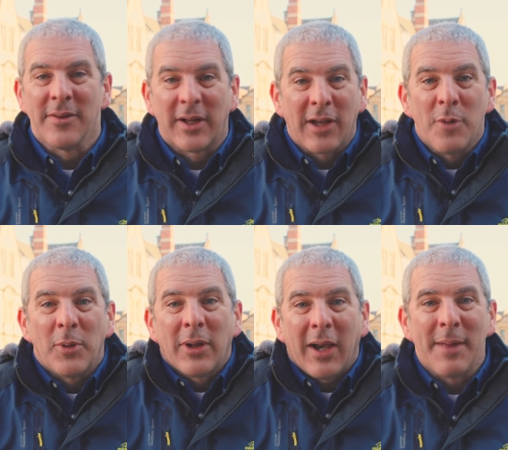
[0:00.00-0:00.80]
the
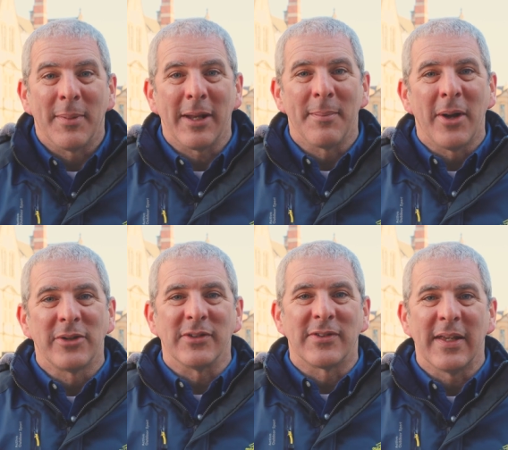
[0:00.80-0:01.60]
global climate
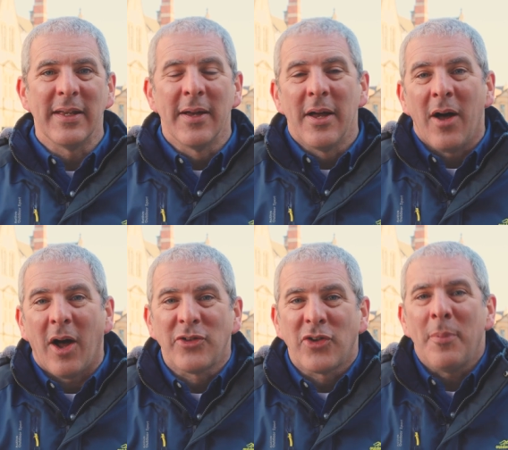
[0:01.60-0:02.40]
emergency,
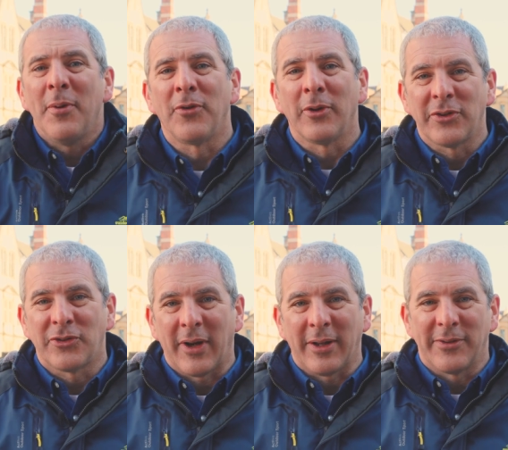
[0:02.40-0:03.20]
on top of all the
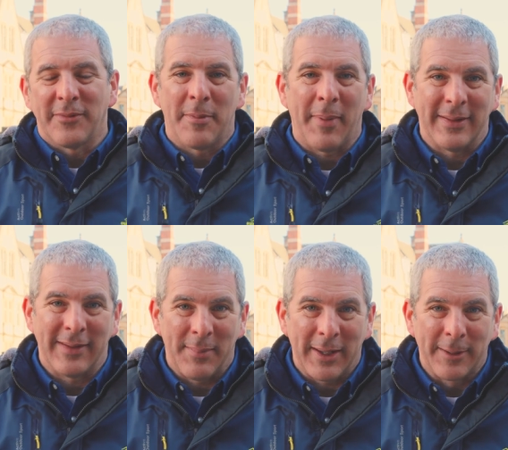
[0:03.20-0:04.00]
struggles of the
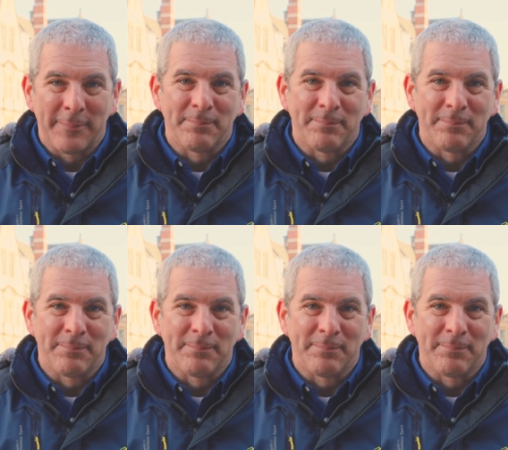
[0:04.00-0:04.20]
pandemic.